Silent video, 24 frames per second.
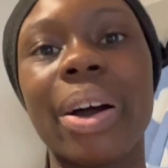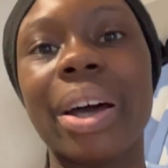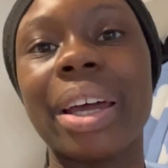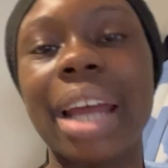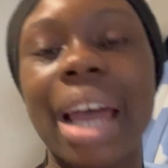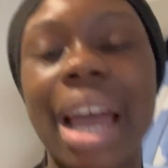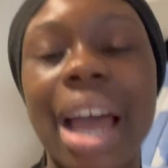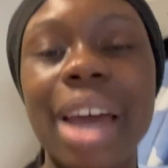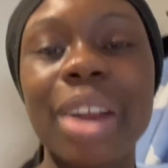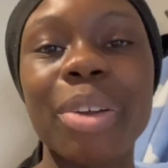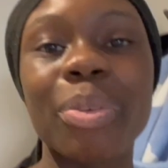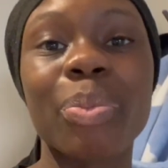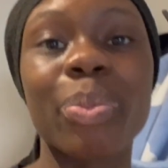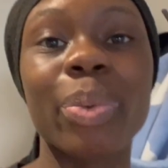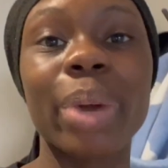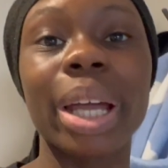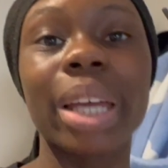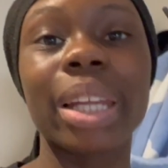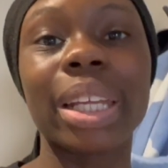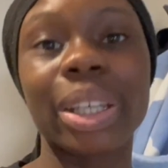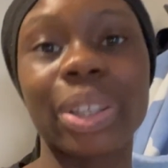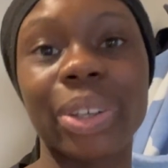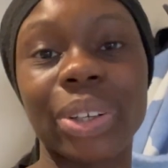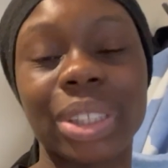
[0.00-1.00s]
And I had a
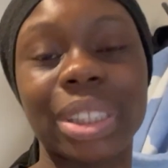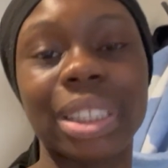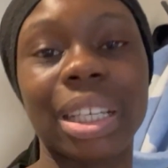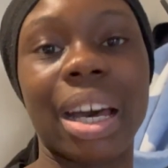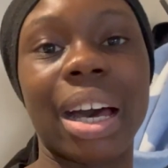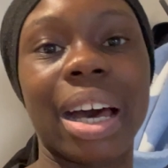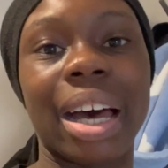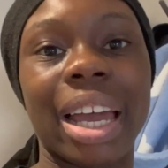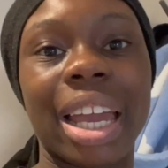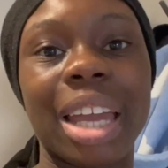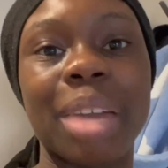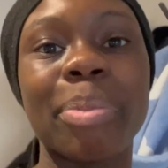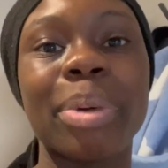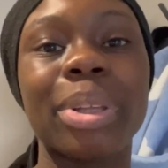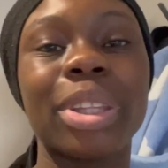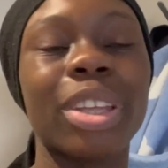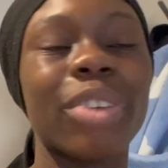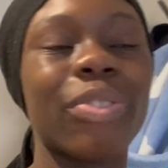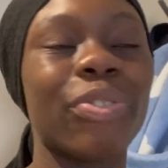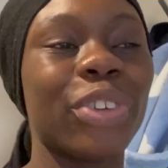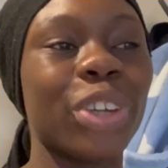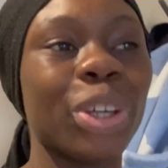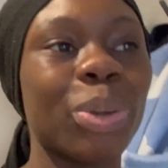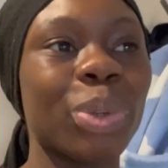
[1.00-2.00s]
really good time and the
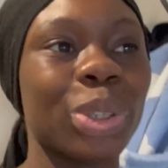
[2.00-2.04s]
view